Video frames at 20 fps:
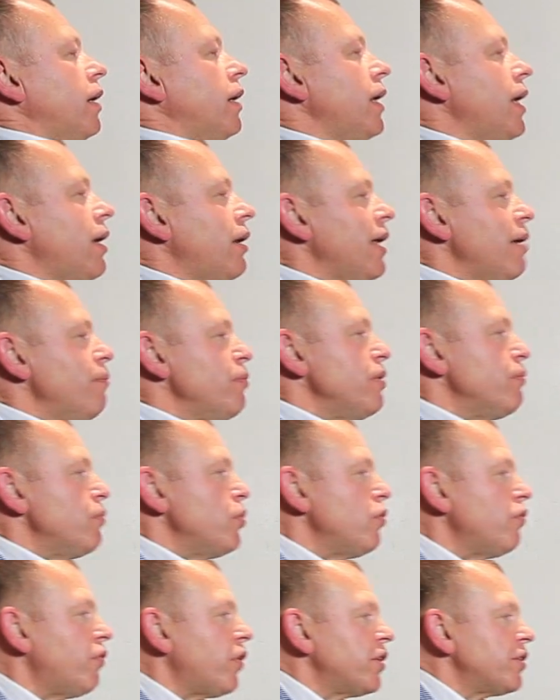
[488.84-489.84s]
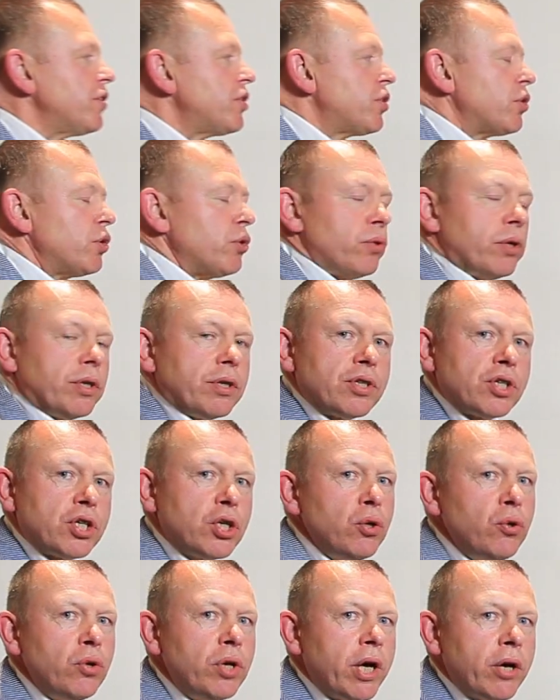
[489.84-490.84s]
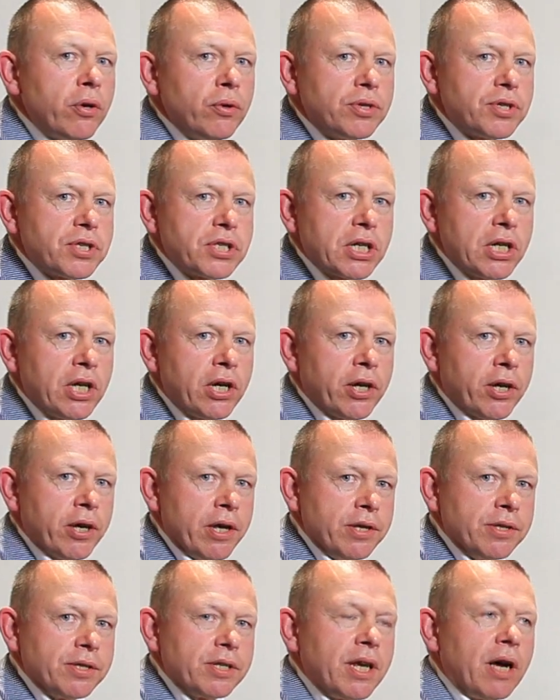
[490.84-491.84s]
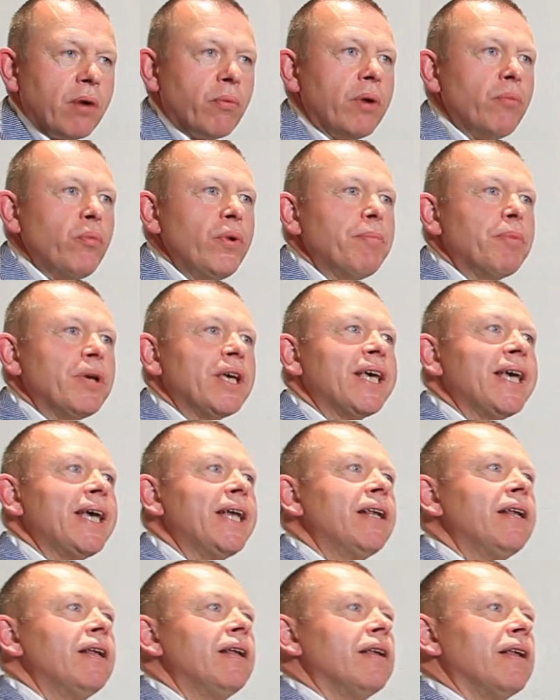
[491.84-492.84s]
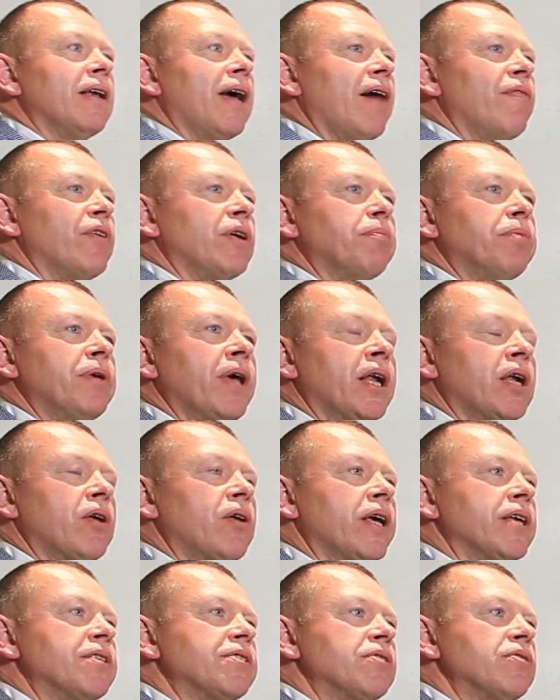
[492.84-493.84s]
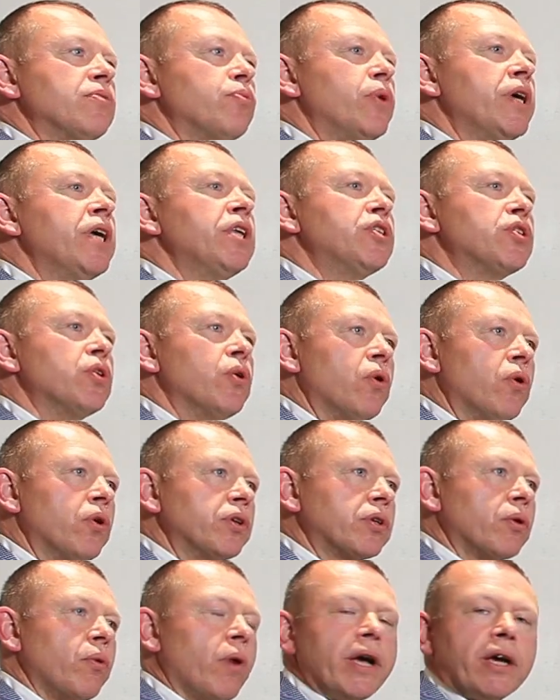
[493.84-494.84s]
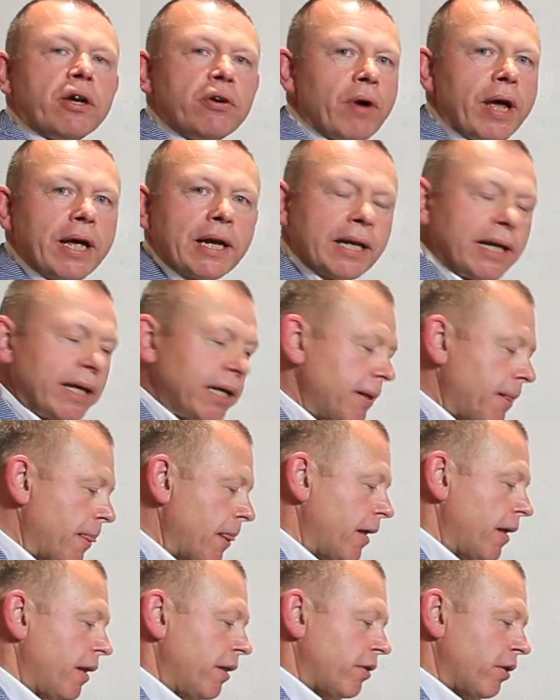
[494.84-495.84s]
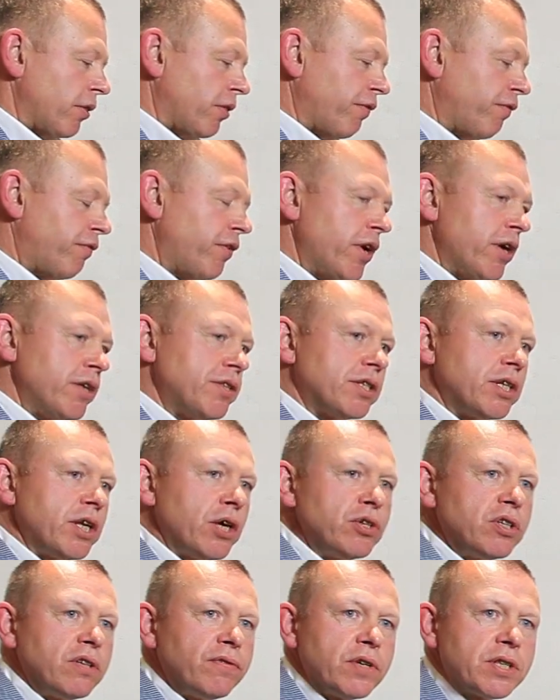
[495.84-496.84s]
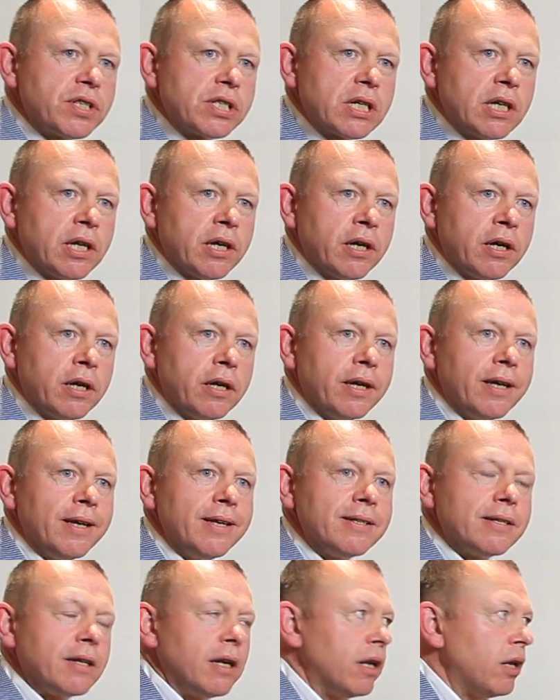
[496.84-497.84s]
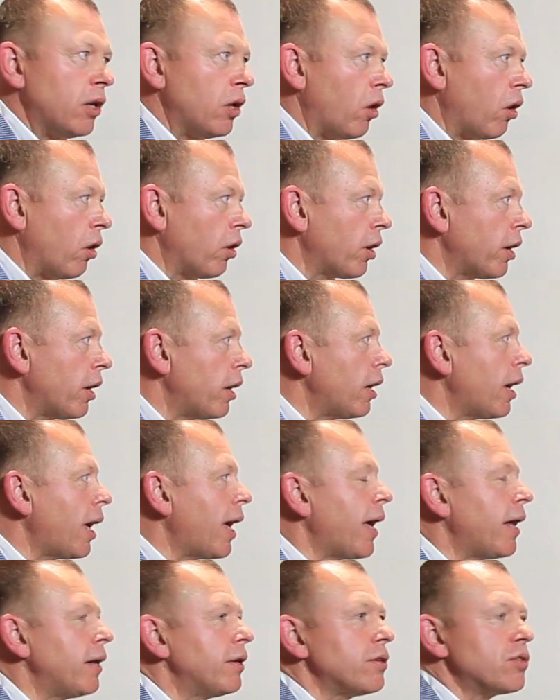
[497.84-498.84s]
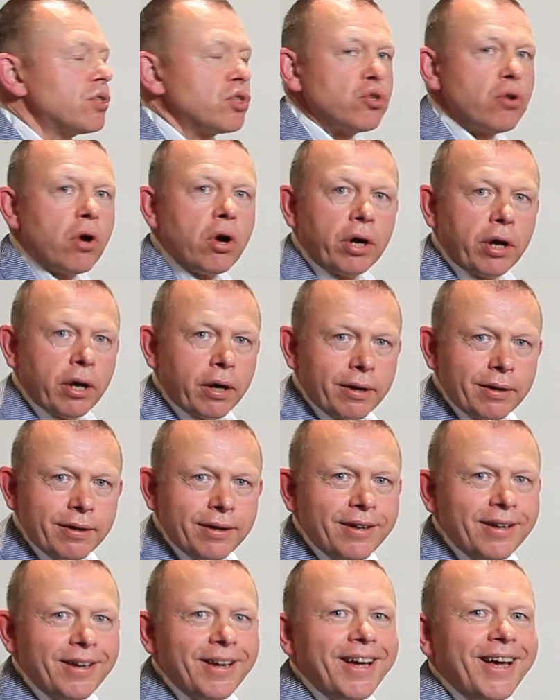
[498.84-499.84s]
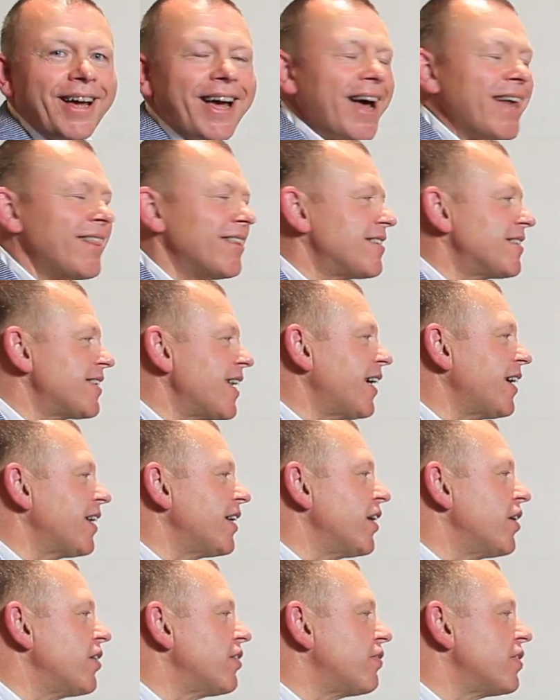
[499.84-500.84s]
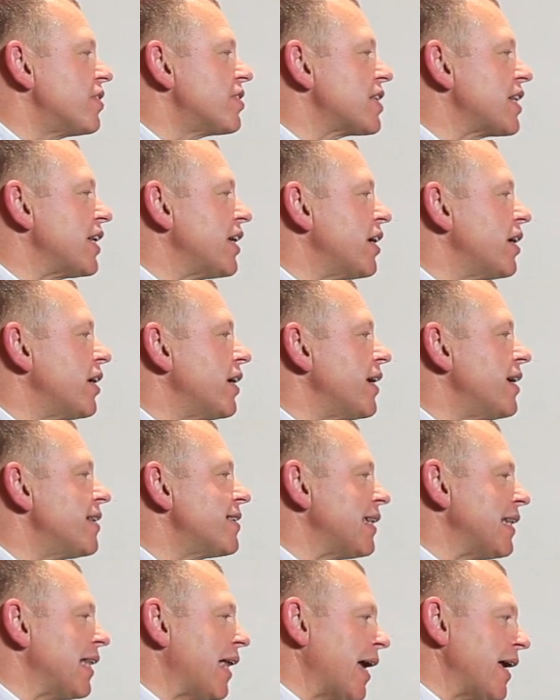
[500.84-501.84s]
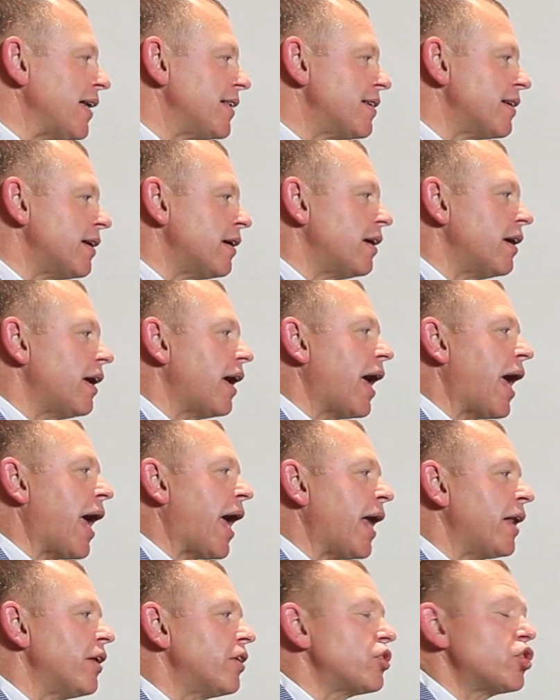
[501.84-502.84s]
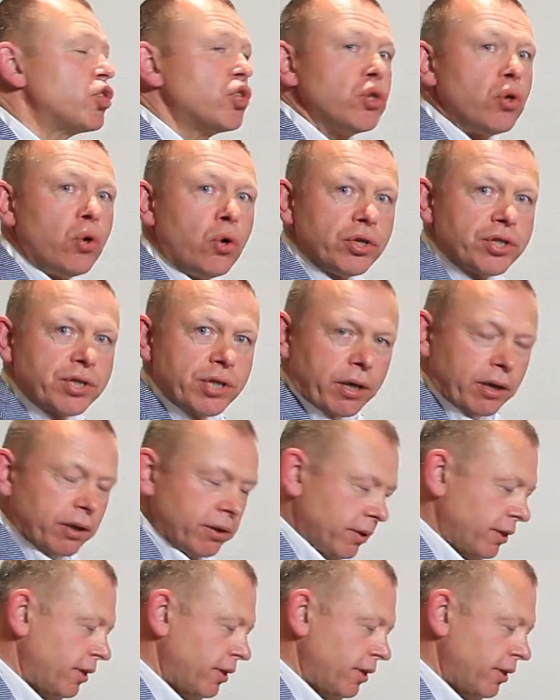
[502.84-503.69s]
Now let me move on to two-note slurs. Now when we begin having piano lessons, we're taught quite correctly that the first note of a slur is longer and stronger, and the second note of the slur is lighter and shorter.